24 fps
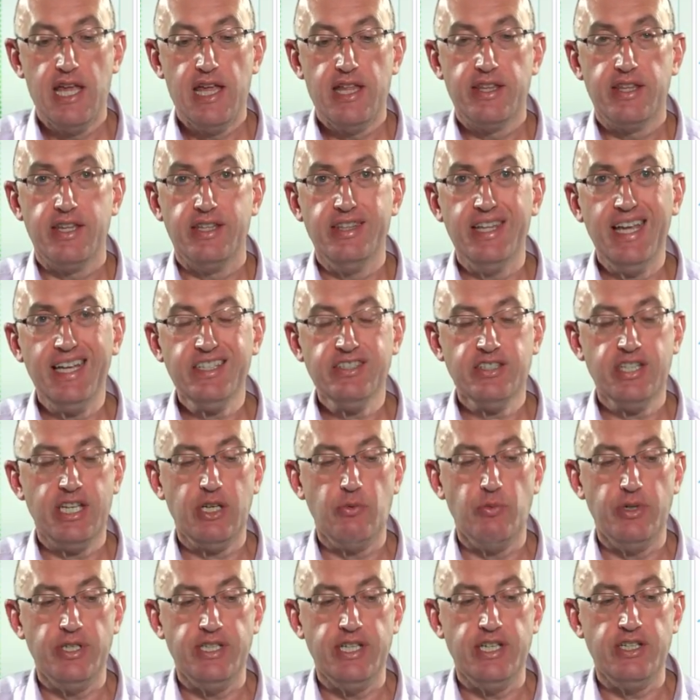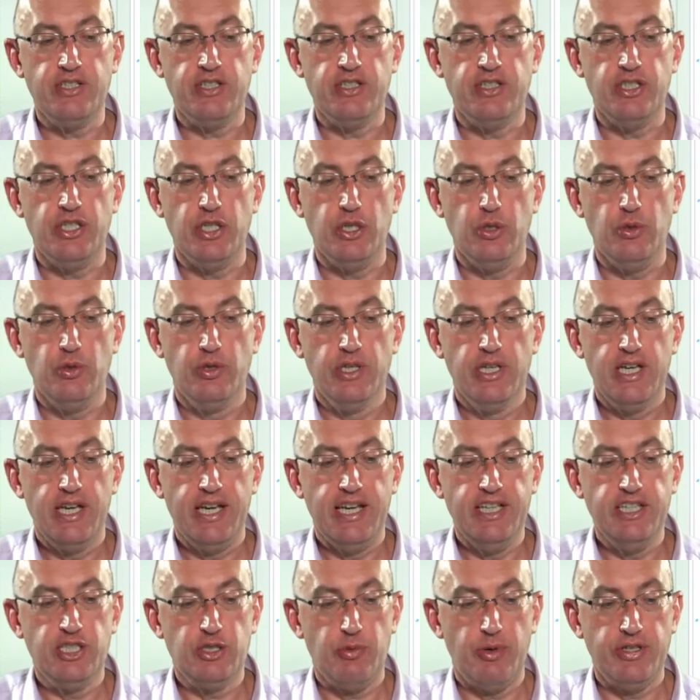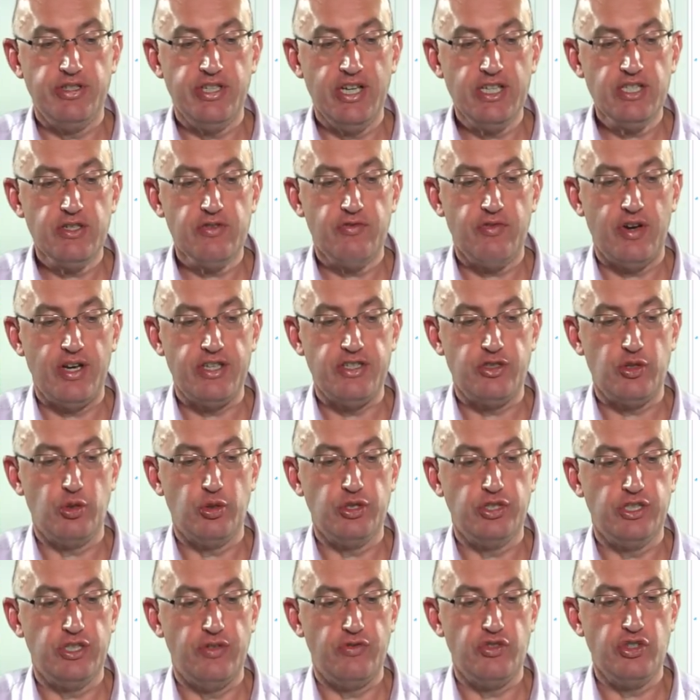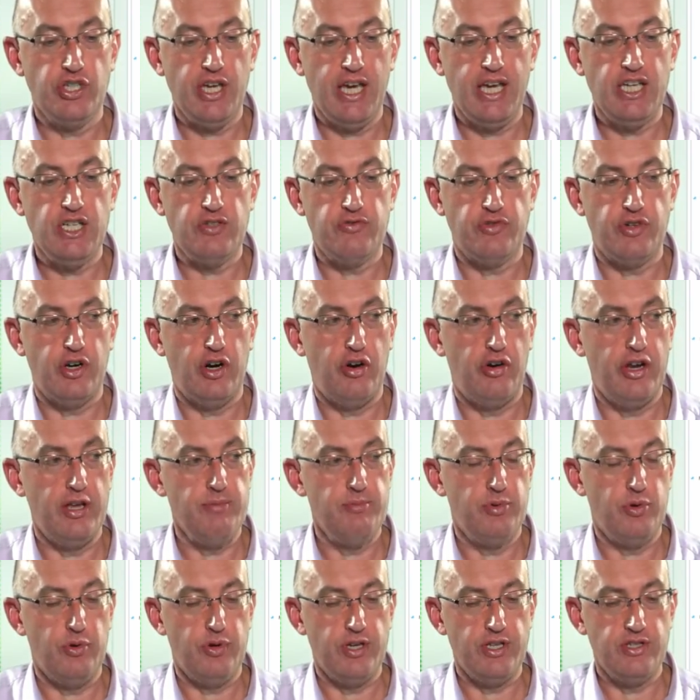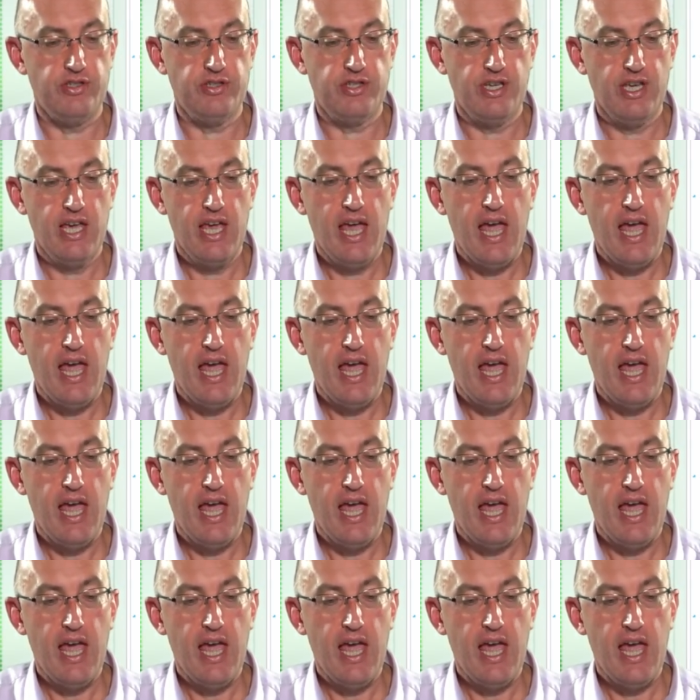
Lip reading: The next thing we need to do is to identify sources of change for our endpoints.